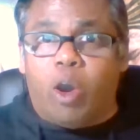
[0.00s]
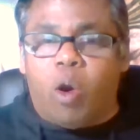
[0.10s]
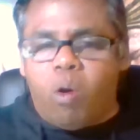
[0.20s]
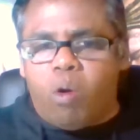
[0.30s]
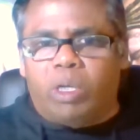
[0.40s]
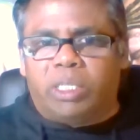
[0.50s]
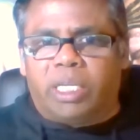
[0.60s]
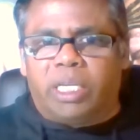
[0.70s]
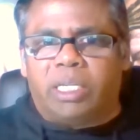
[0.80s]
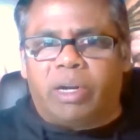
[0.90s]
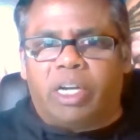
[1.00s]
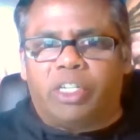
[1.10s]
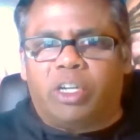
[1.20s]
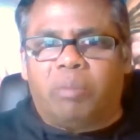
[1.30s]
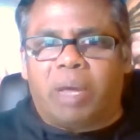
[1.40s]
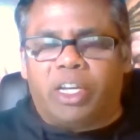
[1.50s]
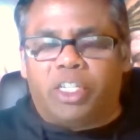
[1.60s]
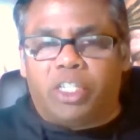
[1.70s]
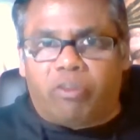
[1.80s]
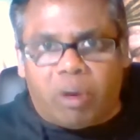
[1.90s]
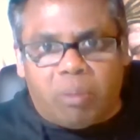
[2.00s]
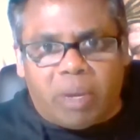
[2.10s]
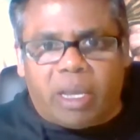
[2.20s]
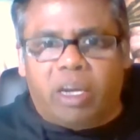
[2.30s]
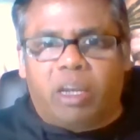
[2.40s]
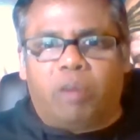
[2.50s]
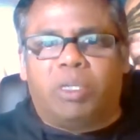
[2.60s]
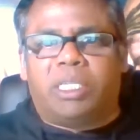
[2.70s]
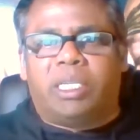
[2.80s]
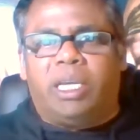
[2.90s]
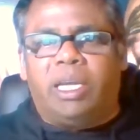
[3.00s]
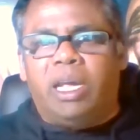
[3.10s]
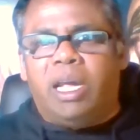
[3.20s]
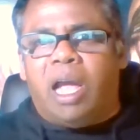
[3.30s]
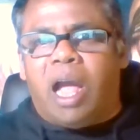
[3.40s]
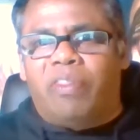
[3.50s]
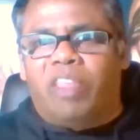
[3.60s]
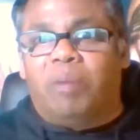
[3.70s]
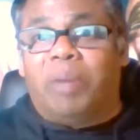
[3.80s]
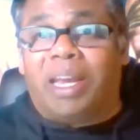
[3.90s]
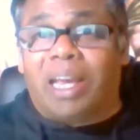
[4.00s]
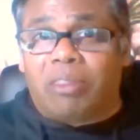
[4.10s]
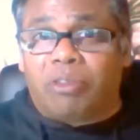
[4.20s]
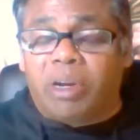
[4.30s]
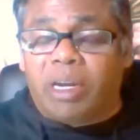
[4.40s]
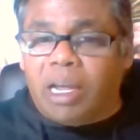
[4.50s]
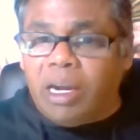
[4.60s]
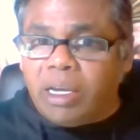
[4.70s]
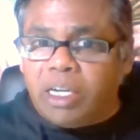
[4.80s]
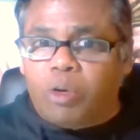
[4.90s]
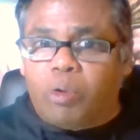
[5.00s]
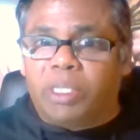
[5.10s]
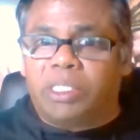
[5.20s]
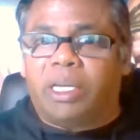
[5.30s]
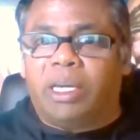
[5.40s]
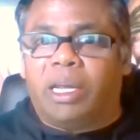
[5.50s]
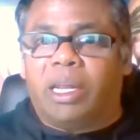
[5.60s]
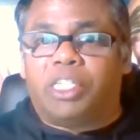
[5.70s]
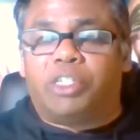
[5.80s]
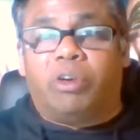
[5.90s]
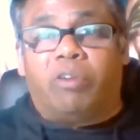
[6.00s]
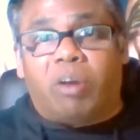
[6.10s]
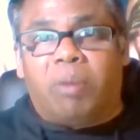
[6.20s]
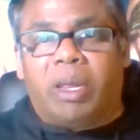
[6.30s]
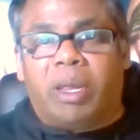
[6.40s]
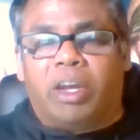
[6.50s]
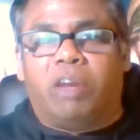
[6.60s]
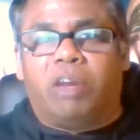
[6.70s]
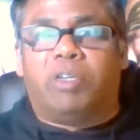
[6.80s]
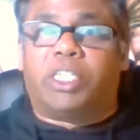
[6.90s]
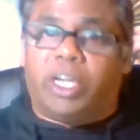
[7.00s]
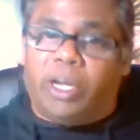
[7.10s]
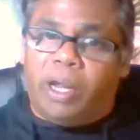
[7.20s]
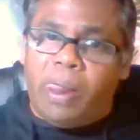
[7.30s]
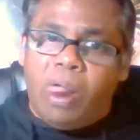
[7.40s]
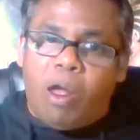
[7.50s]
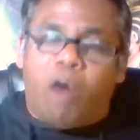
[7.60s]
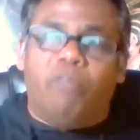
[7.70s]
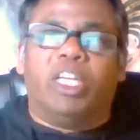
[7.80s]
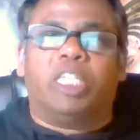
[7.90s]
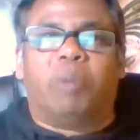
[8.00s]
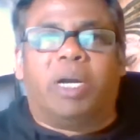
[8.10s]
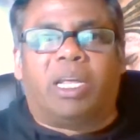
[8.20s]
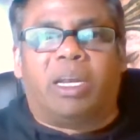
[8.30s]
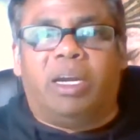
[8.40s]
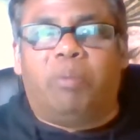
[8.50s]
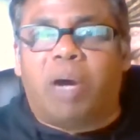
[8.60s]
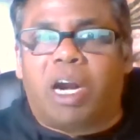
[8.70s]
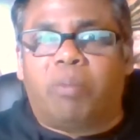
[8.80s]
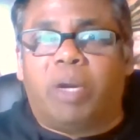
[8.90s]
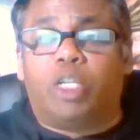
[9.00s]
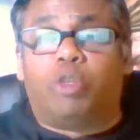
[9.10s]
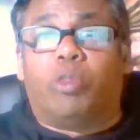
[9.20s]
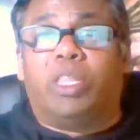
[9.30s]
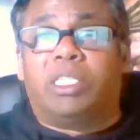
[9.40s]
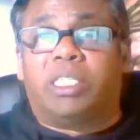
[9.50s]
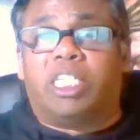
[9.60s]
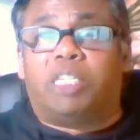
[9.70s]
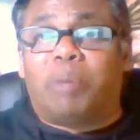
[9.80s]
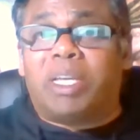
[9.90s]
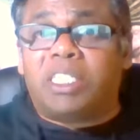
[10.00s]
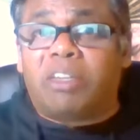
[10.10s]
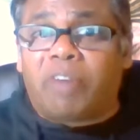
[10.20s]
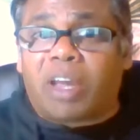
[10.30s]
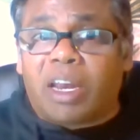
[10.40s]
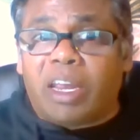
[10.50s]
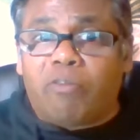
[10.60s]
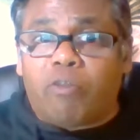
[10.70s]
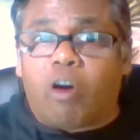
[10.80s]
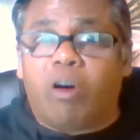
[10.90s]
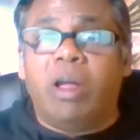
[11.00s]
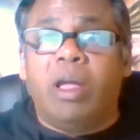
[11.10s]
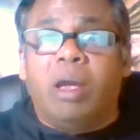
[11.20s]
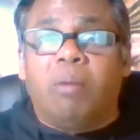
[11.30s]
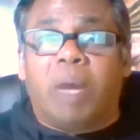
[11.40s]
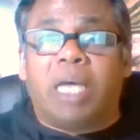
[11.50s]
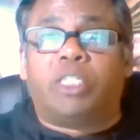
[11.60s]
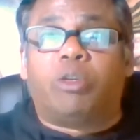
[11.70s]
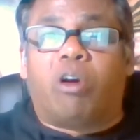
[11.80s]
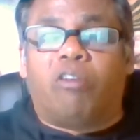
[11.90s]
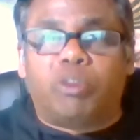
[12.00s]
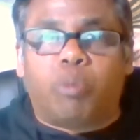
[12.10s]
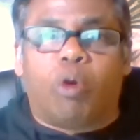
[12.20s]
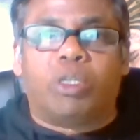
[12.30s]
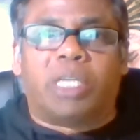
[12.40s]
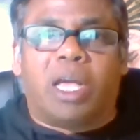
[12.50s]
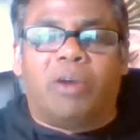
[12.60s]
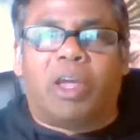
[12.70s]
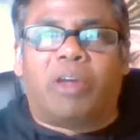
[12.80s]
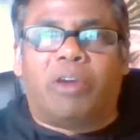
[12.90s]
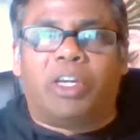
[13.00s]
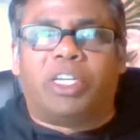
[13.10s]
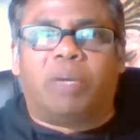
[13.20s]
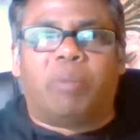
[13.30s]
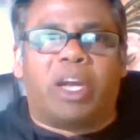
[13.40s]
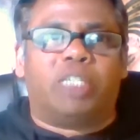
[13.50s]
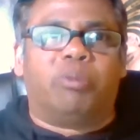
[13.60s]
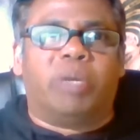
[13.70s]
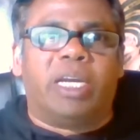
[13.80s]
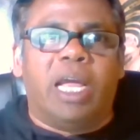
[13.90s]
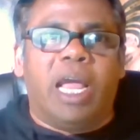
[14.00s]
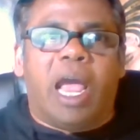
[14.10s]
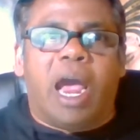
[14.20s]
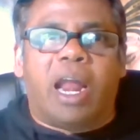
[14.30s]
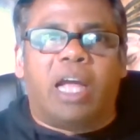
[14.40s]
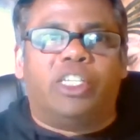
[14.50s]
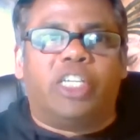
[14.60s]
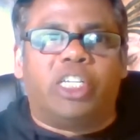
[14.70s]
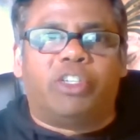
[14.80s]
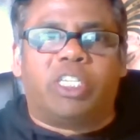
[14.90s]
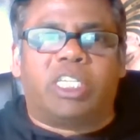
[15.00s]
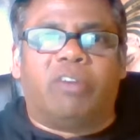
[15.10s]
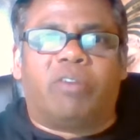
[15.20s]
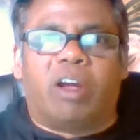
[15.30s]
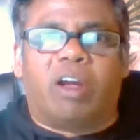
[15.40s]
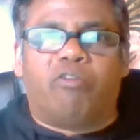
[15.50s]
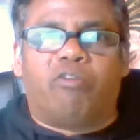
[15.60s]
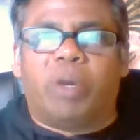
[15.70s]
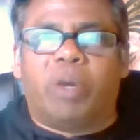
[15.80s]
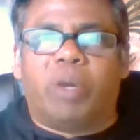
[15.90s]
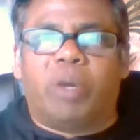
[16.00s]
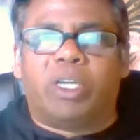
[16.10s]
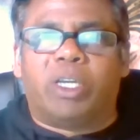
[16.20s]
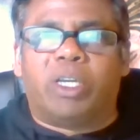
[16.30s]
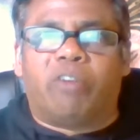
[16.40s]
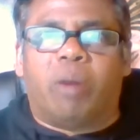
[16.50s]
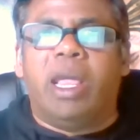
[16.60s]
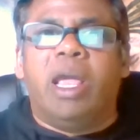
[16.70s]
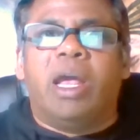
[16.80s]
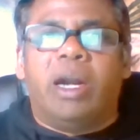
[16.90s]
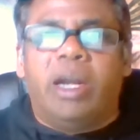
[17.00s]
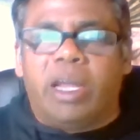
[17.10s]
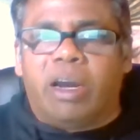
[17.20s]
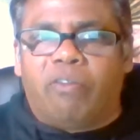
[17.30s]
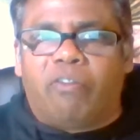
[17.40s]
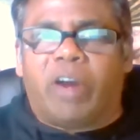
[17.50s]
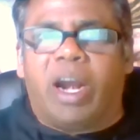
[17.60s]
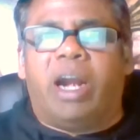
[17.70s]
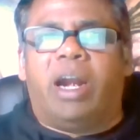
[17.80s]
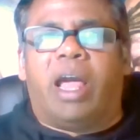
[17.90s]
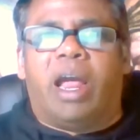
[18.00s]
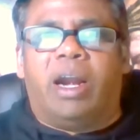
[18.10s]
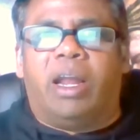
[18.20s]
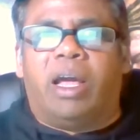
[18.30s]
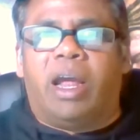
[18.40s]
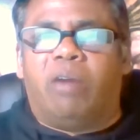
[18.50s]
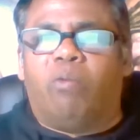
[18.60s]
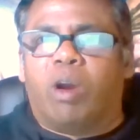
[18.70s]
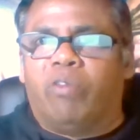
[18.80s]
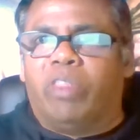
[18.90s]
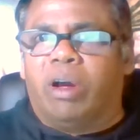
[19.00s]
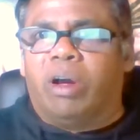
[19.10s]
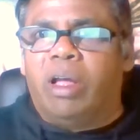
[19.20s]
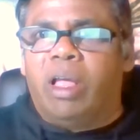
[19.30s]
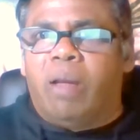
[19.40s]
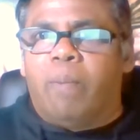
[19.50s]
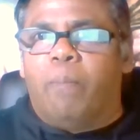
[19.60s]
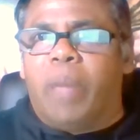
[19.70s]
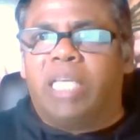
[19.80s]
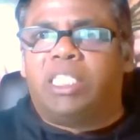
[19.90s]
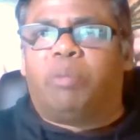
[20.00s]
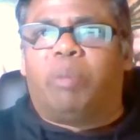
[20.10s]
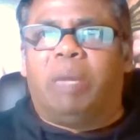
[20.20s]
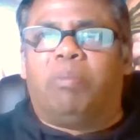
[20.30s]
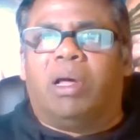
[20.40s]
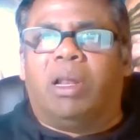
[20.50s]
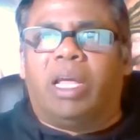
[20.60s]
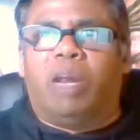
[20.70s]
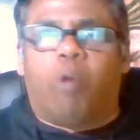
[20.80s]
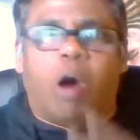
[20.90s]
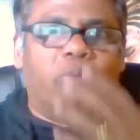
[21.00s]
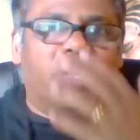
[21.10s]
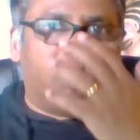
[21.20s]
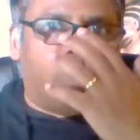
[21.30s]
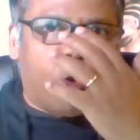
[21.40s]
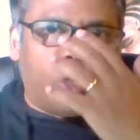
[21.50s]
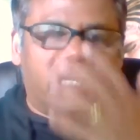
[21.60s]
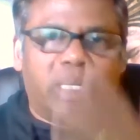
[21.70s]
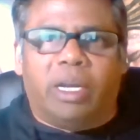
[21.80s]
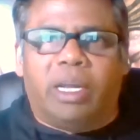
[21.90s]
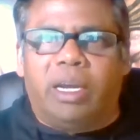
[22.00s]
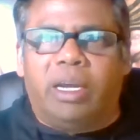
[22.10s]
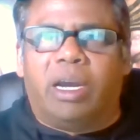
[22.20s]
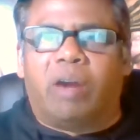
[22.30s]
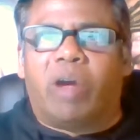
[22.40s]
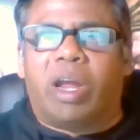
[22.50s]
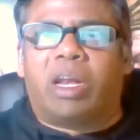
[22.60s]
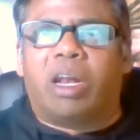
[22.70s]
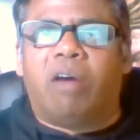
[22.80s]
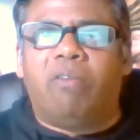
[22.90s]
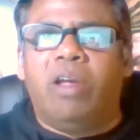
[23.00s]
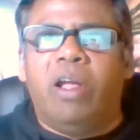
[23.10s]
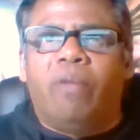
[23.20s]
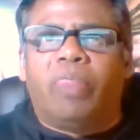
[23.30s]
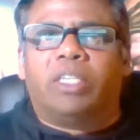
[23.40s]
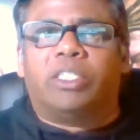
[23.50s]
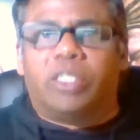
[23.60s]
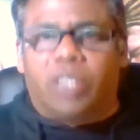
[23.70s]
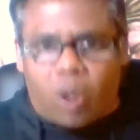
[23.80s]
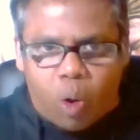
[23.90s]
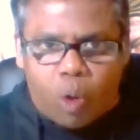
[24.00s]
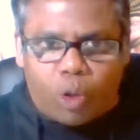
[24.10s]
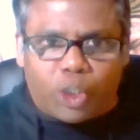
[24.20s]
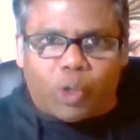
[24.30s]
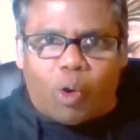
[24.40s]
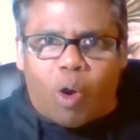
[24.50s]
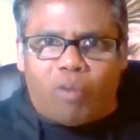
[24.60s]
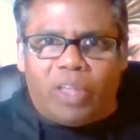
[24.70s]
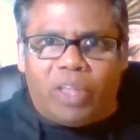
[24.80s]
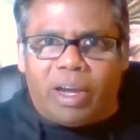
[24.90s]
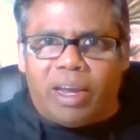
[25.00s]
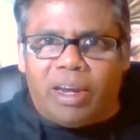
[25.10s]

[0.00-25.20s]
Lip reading: Go, who is the international manager from Lincoln University, and there'll be Catherine Elliott, who is senior lecturer from Lincoln University of this particular department. So this is specifically for Master of Sports and Recreation Management, and I just received confirmation from my dear friend and one of the best people involved with sports in India right now. This was the coach of the